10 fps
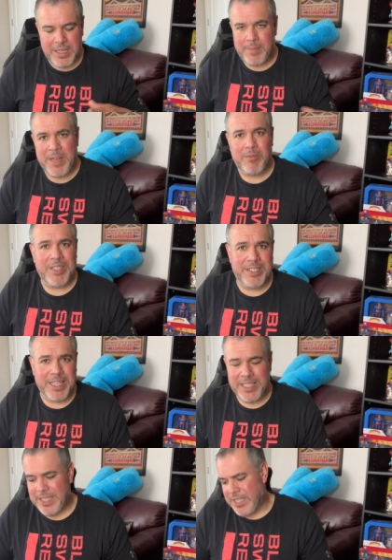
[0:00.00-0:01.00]
I'm not
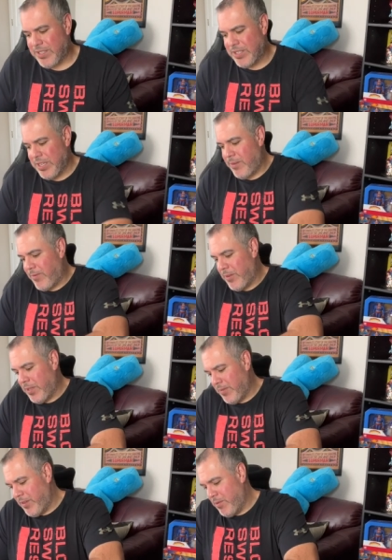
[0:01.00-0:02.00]
reselling this. So for
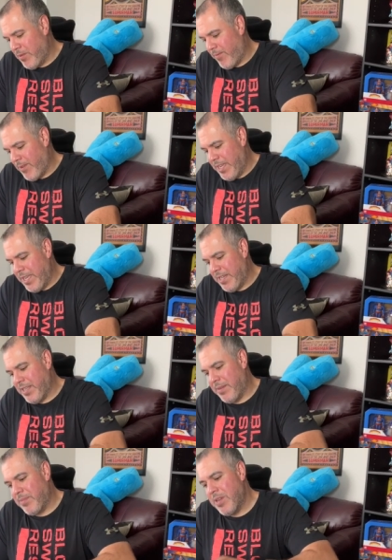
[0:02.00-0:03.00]
all of you who are freaking out
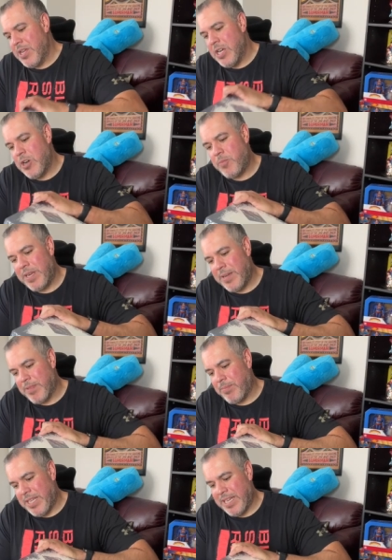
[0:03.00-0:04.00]
that I'm opening up
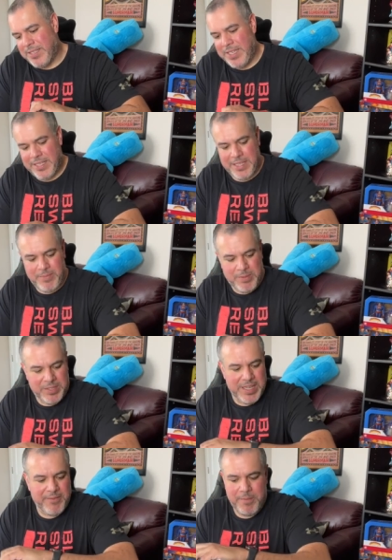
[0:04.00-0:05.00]
the plastic. It,
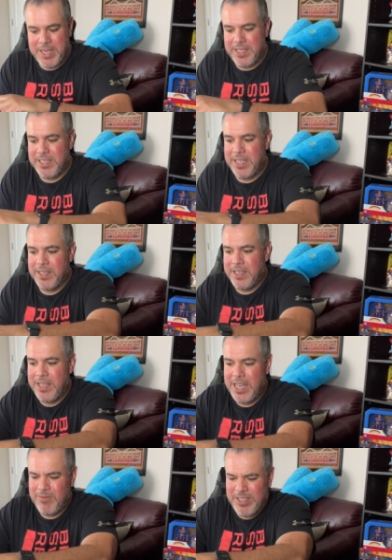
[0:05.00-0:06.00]
was never my intent.
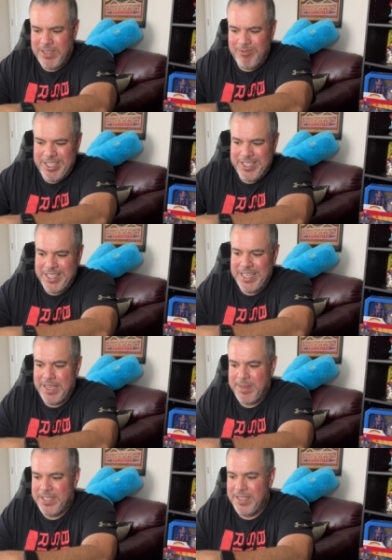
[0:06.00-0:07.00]
I don't really resell any
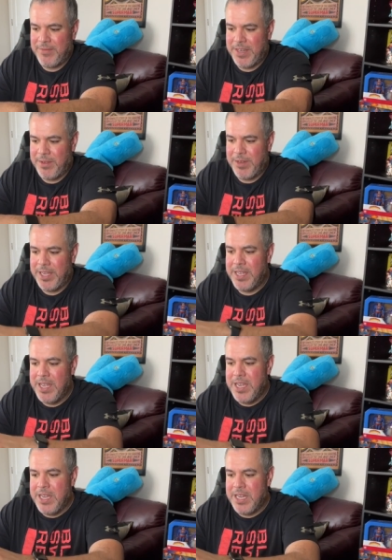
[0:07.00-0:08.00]
of my stuff anyway
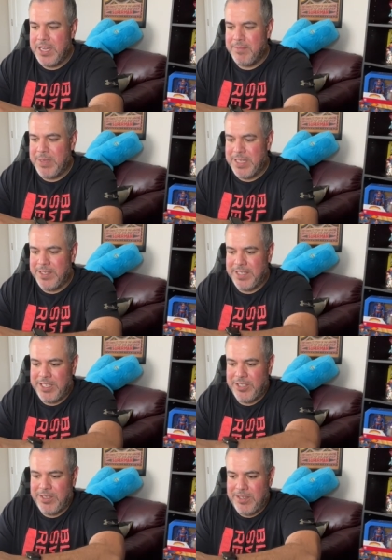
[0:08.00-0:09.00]
um, because I
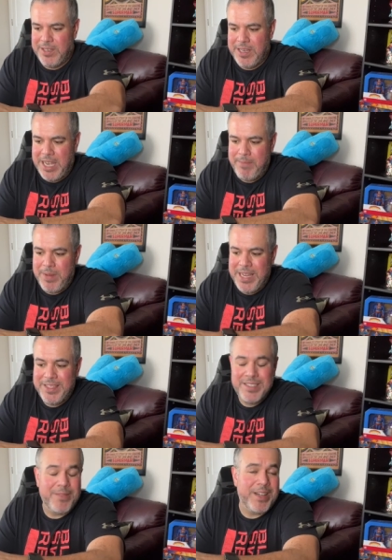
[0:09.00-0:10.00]
just, I buy the
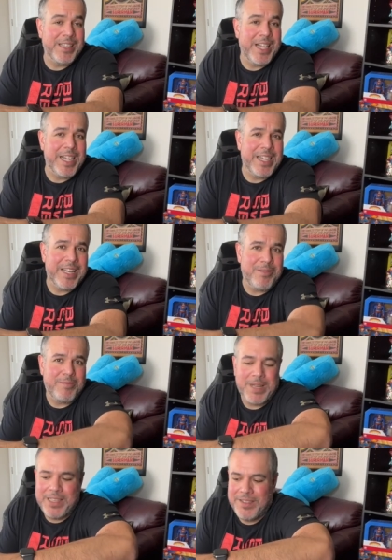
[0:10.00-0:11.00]
stuff I like. I don't
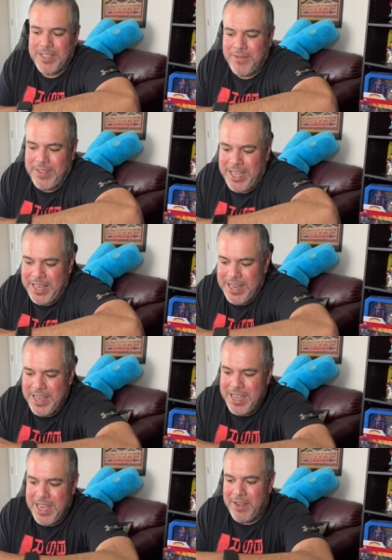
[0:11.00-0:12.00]
buy the stuff that
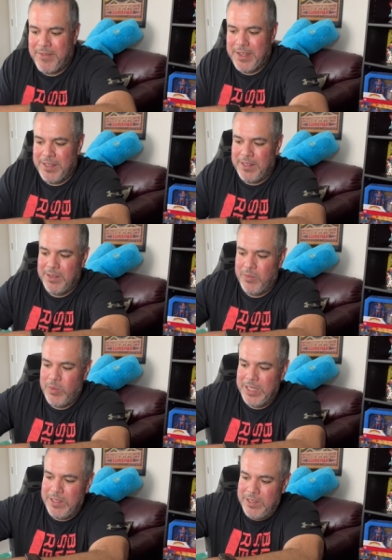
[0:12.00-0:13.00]
I feel
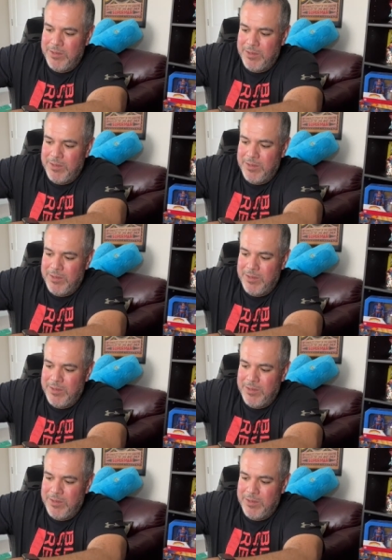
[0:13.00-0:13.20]
will